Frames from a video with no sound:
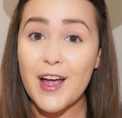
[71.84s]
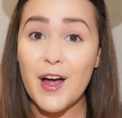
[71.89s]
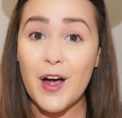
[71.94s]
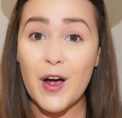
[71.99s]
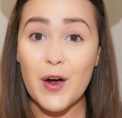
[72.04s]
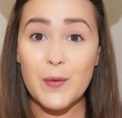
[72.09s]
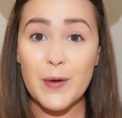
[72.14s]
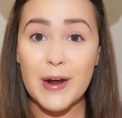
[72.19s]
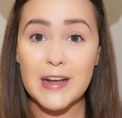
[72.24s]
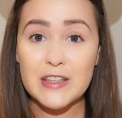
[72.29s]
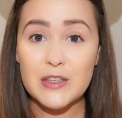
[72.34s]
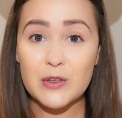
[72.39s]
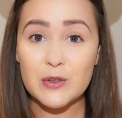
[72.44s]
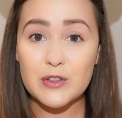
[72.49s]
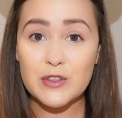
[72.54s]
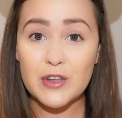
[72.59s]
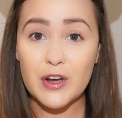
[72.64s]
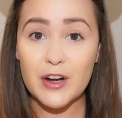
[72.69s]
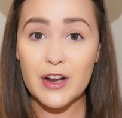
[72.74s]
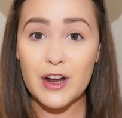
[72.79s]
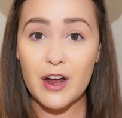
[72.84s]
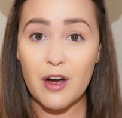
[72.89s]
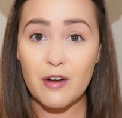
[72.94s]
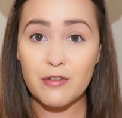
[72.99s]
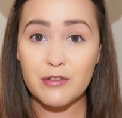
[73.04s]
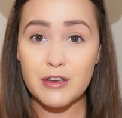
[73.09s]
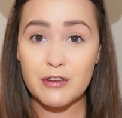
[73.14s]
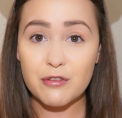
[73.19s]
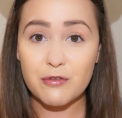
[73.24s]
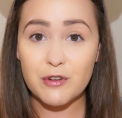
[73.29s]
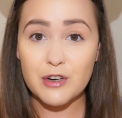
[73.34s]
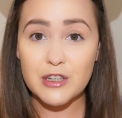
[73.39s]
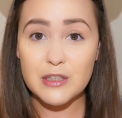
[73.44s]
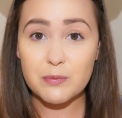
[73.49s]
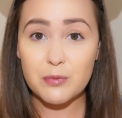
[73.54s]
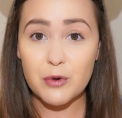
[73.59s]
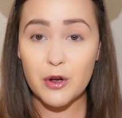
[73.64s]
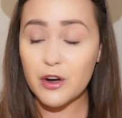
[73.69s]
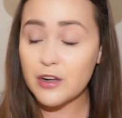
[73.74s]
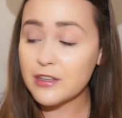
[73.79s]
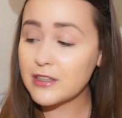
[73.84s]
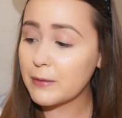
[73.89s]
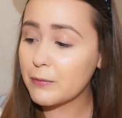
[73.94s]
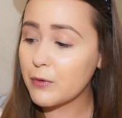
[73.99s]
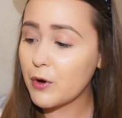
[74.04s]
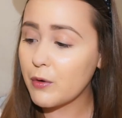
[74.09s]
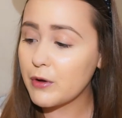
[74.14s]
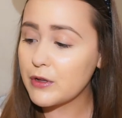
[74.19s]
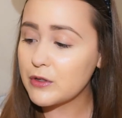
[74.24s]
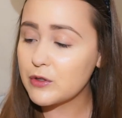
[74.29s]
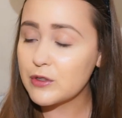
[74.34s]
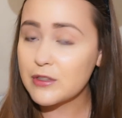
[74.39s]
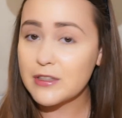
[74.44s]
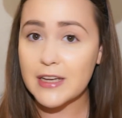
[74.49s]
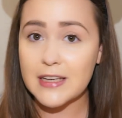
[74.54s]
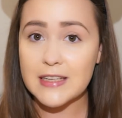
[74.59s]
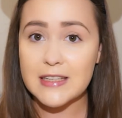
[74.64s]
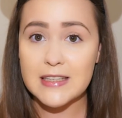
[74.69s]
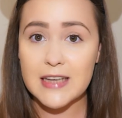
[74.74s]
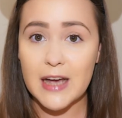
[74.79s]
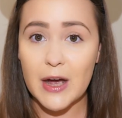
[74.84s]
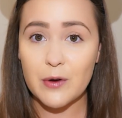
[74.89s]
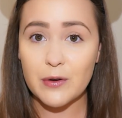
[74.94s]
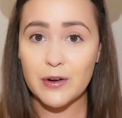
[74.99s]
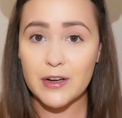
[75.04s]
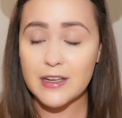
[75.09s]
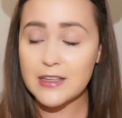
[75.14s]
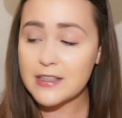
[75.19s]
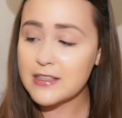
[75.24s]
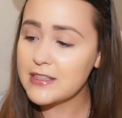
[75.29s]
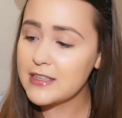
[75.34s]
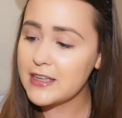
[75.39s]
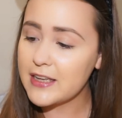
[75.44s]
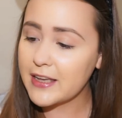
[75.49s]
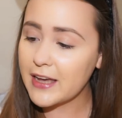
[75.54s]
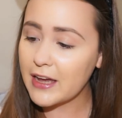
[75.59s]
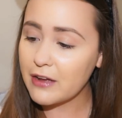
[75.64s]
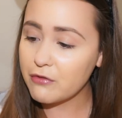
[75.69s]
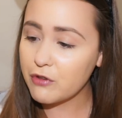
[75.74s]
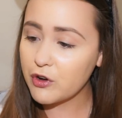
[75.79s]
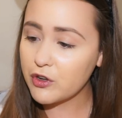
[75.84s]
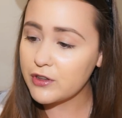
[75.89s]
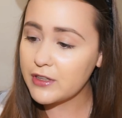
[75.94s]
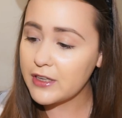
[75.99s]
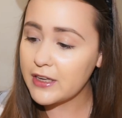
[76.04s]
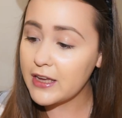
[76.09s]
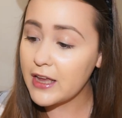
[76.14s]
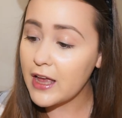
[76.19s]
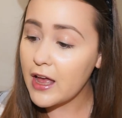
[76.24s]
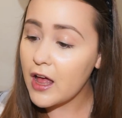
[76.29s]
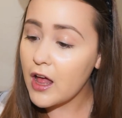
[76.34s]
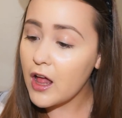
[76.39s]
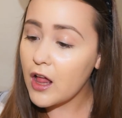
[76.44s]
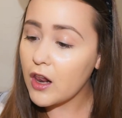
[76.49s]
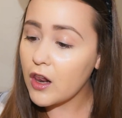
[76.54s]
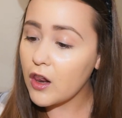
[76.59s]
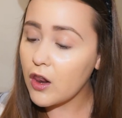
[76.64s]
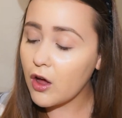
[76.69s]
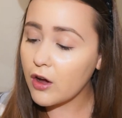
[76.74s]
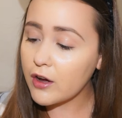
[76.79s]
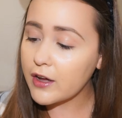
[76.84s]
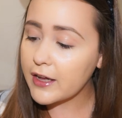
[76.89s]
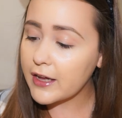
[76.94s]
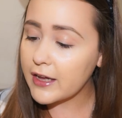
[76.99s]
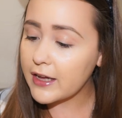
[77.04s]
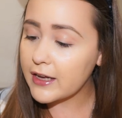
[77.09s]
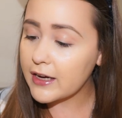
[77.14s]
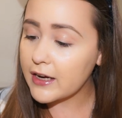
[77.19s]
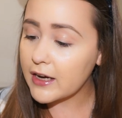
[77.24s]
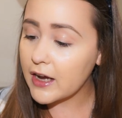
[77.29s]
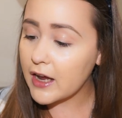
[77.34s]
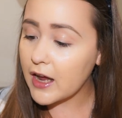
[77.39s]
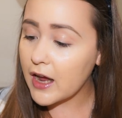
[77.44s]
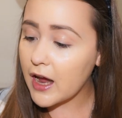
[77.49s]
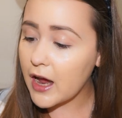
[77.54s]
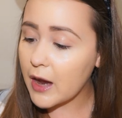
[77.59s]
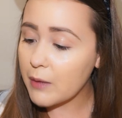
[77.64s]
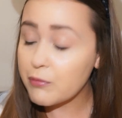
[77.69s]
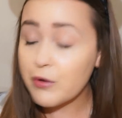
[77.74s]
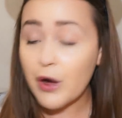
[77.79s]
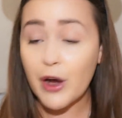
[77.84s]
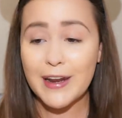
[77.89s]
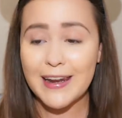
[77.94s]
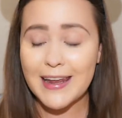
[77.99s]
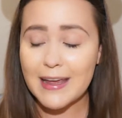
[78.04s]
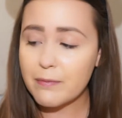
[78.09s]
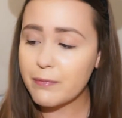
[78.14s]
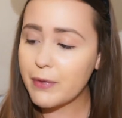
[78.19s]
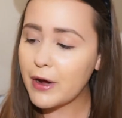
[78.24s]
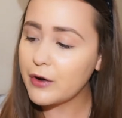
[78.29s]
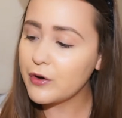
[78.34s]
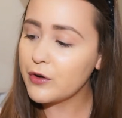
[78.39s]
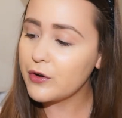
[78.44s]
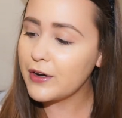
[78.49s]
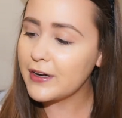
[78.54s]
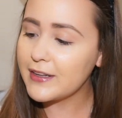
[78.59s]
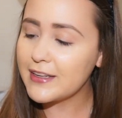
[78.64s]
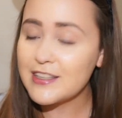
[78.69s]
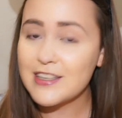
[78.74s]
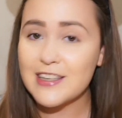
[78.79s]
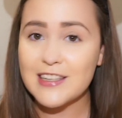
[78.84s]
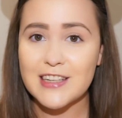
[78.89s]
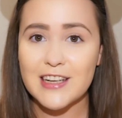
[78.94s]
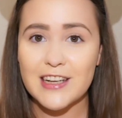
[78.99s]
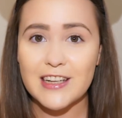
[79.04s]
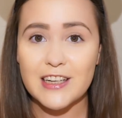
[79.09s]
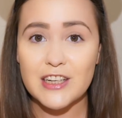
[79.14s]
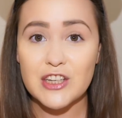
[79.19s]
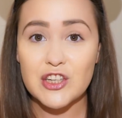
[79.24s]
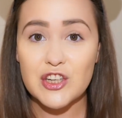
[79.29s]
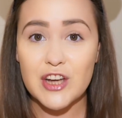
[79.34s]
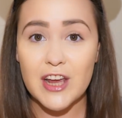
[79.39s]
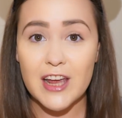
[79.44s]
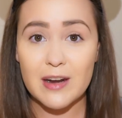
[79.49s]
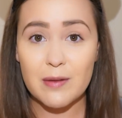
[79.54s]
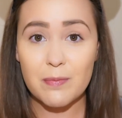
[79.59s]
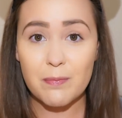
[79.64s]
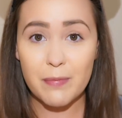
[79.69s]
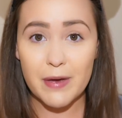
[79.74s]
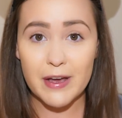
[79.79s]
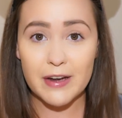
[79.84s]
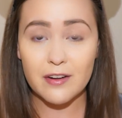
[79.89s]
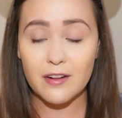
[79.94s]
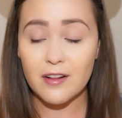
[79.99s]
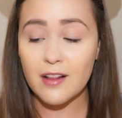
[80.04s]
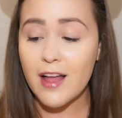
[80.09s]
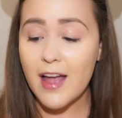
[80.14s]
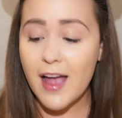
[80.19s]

Alright, so starting off, the first product I'm going to test out is the Kat Von D Lock-It Brightening Powder, and this is in the shade Petal.